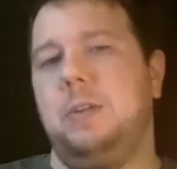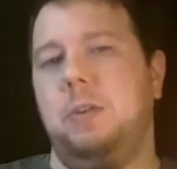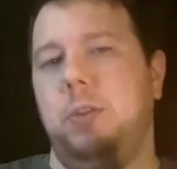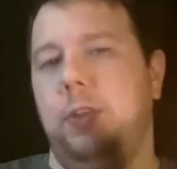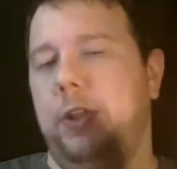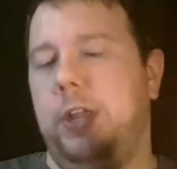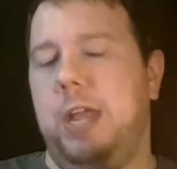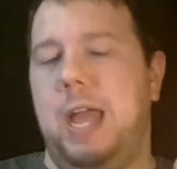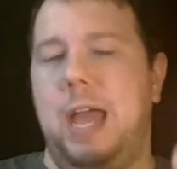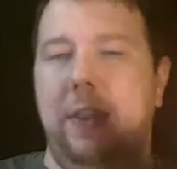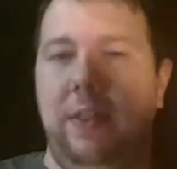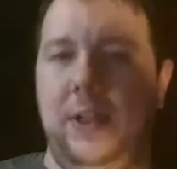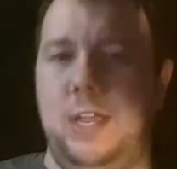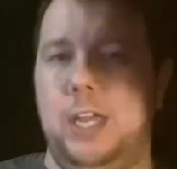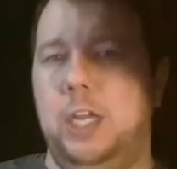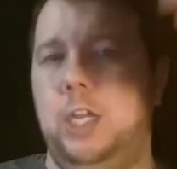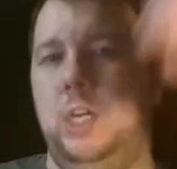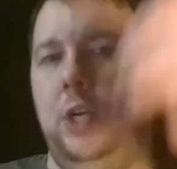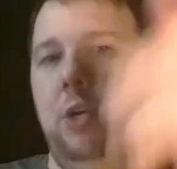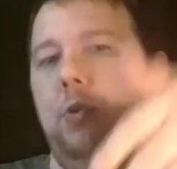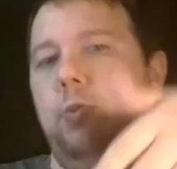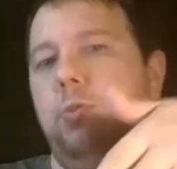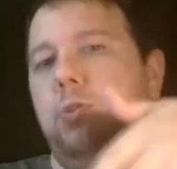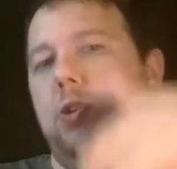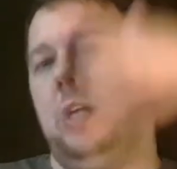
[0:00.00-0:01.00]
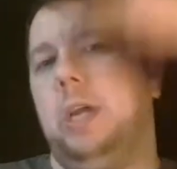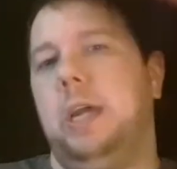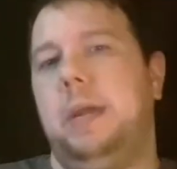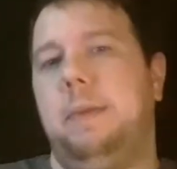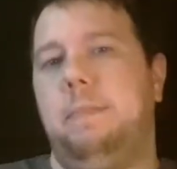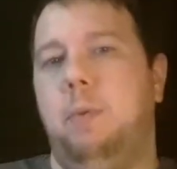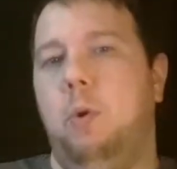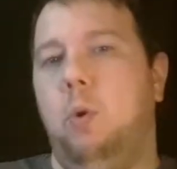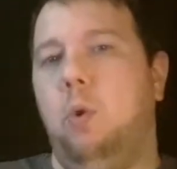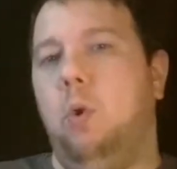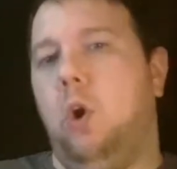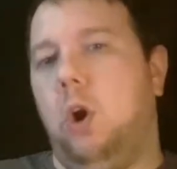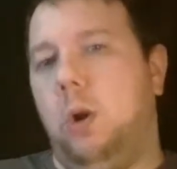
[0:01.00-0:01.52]
They had like a huge
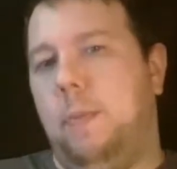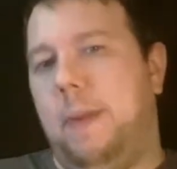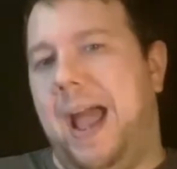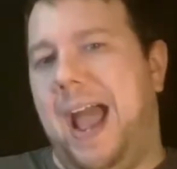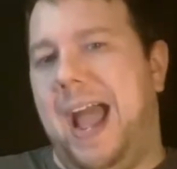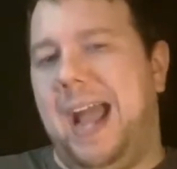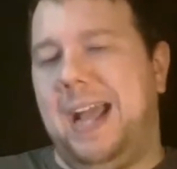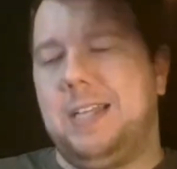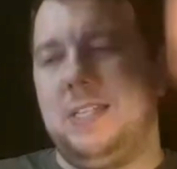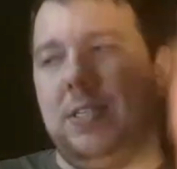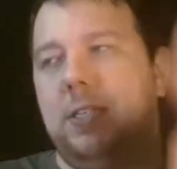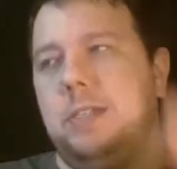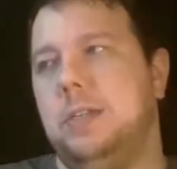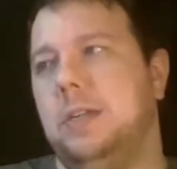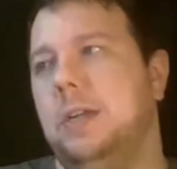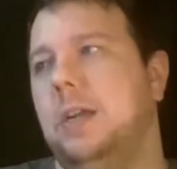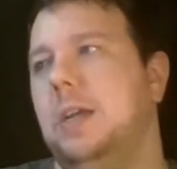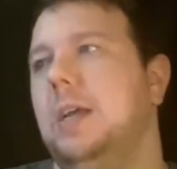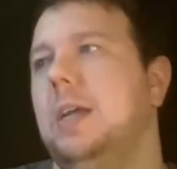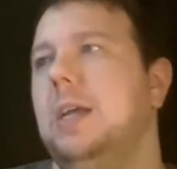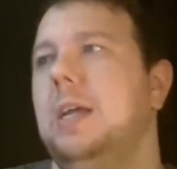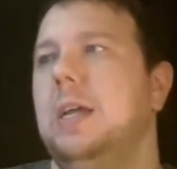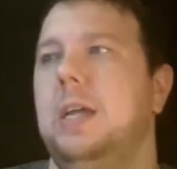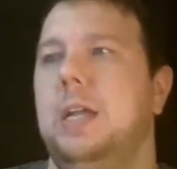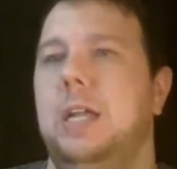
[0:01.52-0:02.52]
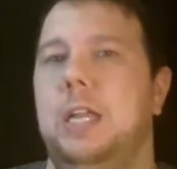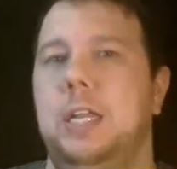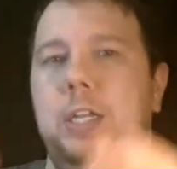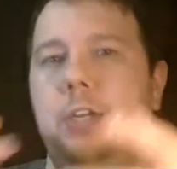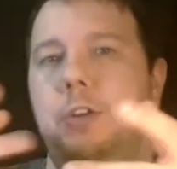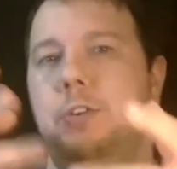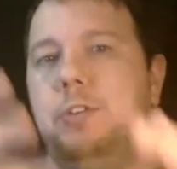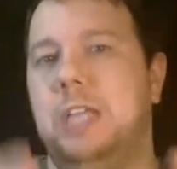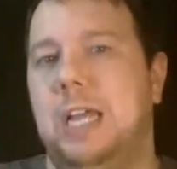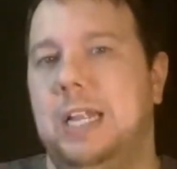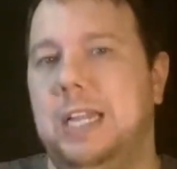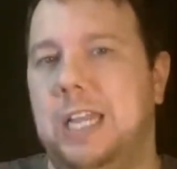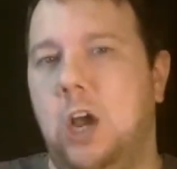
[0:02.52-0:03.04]
like polearm axe, and
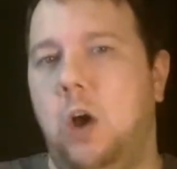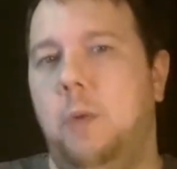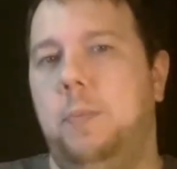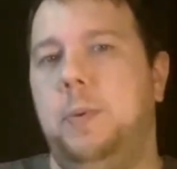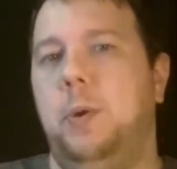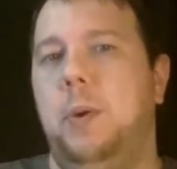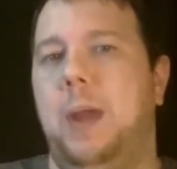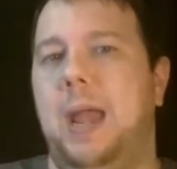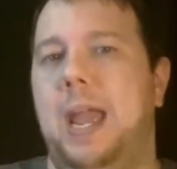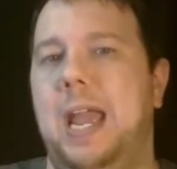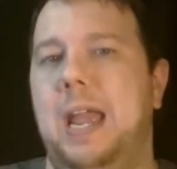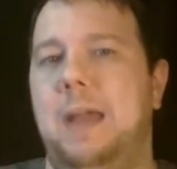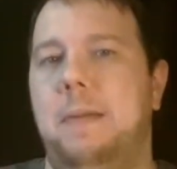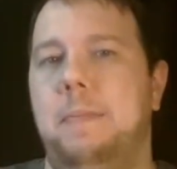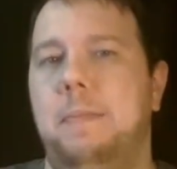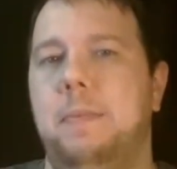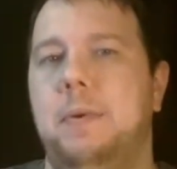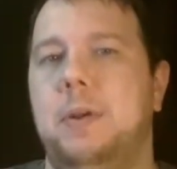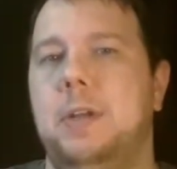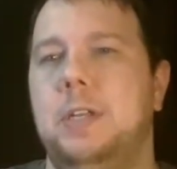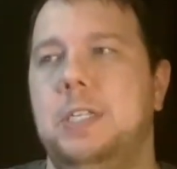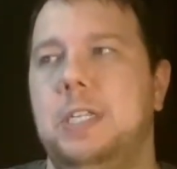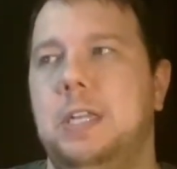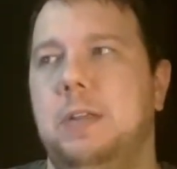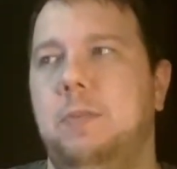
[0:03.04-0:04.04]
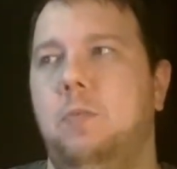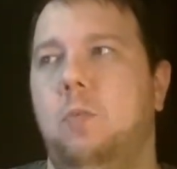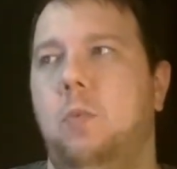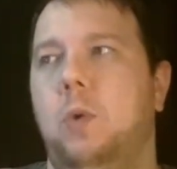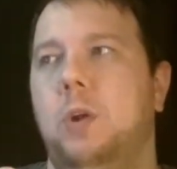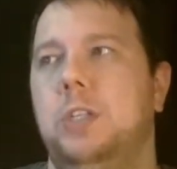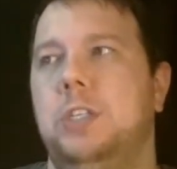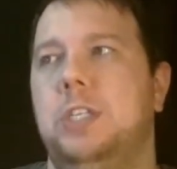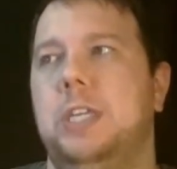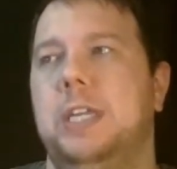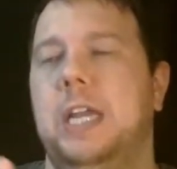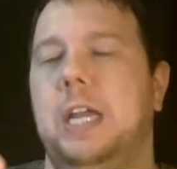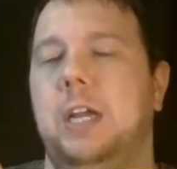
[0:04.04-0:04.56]
you use that to help you aim. Because then
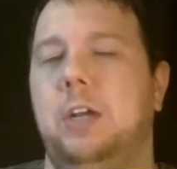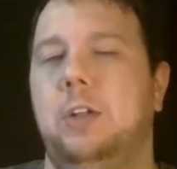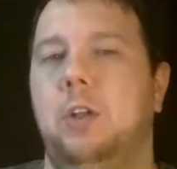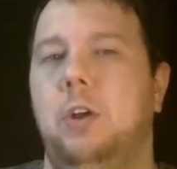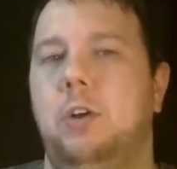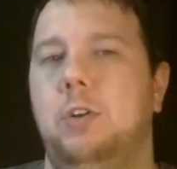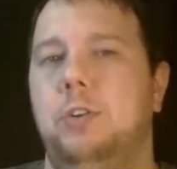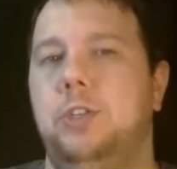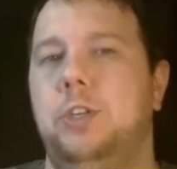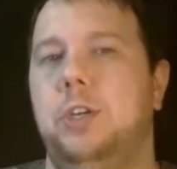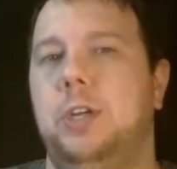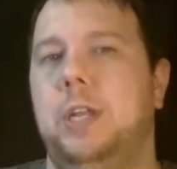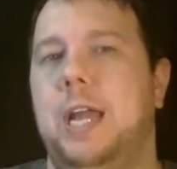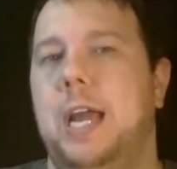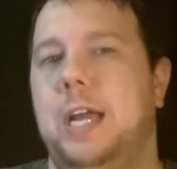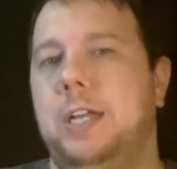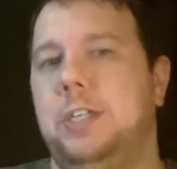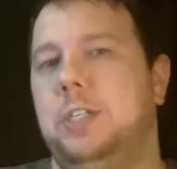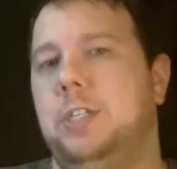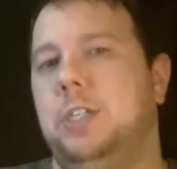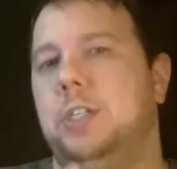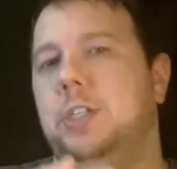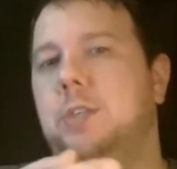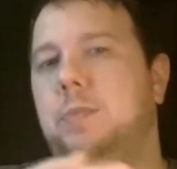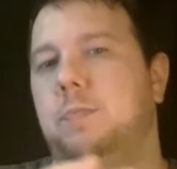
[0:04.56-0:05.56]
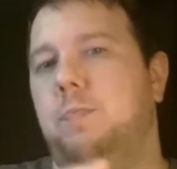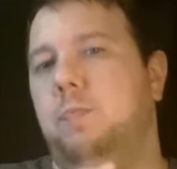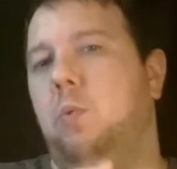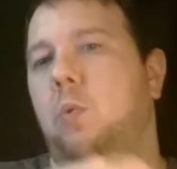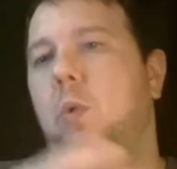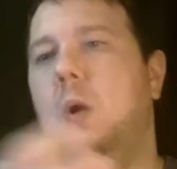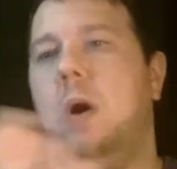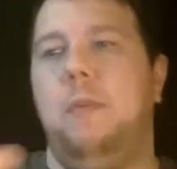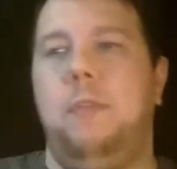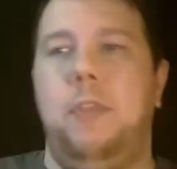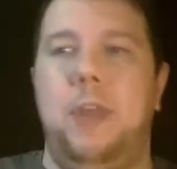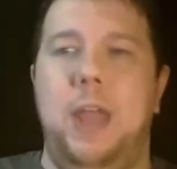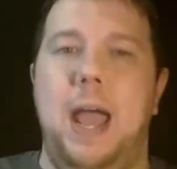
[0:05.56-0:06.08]
once they get close, you can actually just
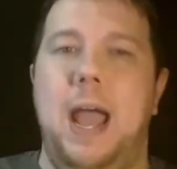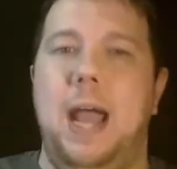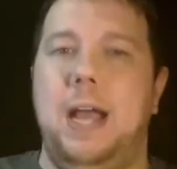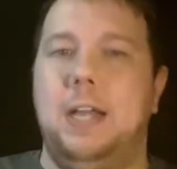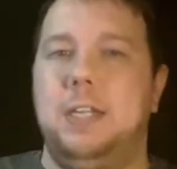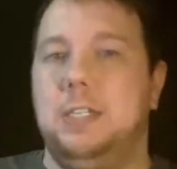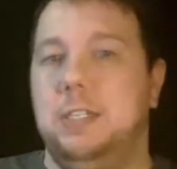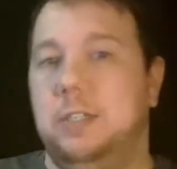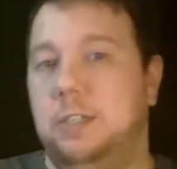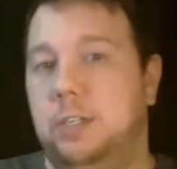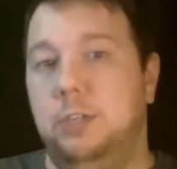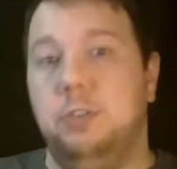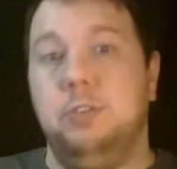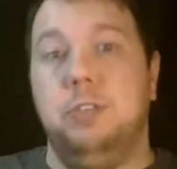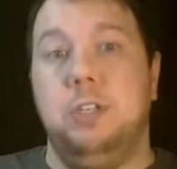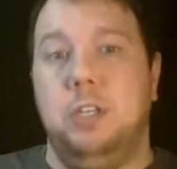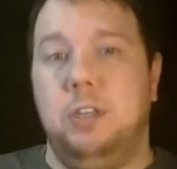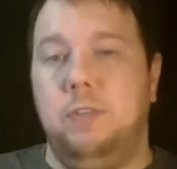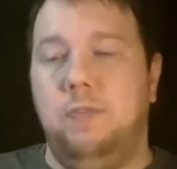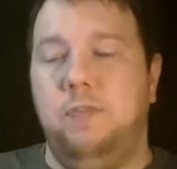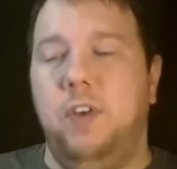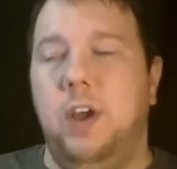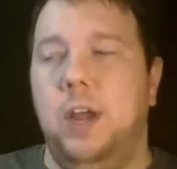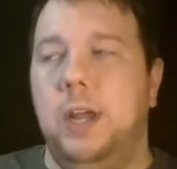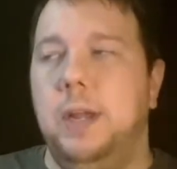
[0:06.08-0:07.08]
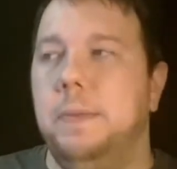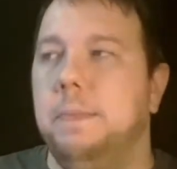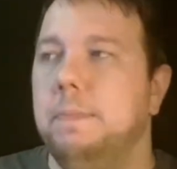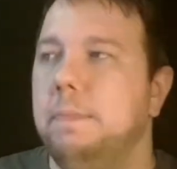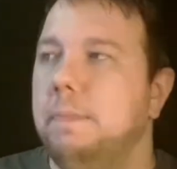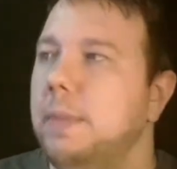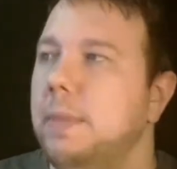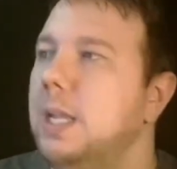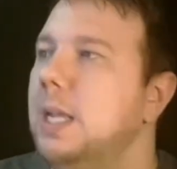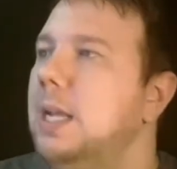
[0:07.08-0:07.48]
pull out the axe and use it to fight.